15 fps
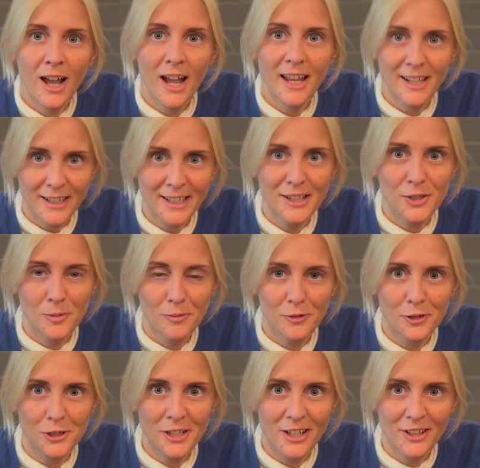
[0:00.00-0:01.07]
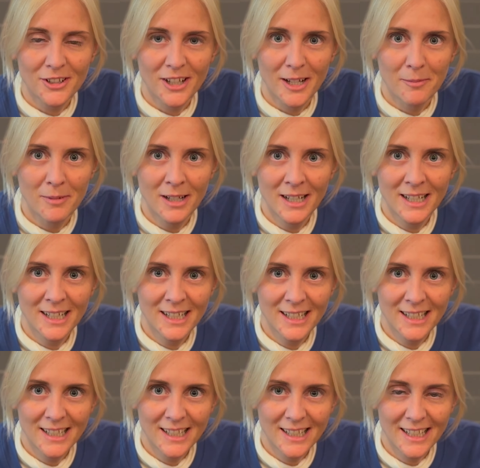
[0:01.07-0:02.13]
And I need some food because I'm
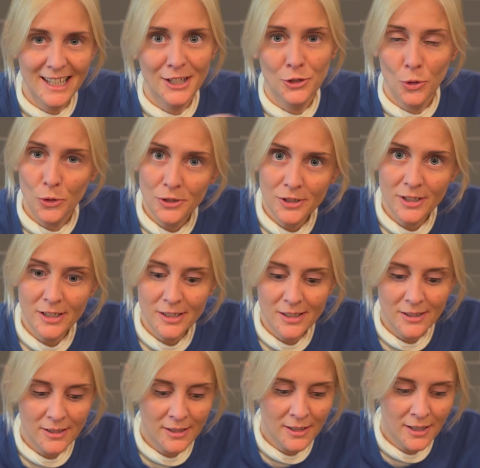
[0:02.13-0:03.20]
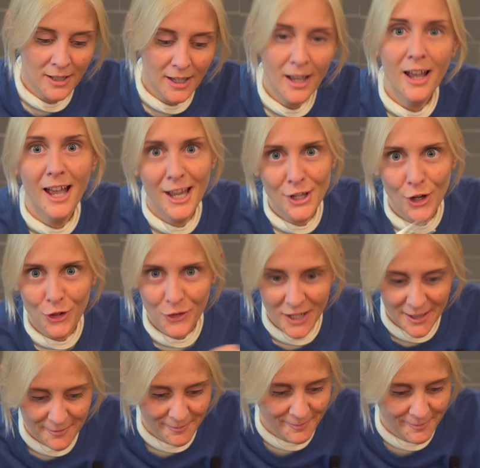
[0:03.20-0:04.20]
exhausted and hungry.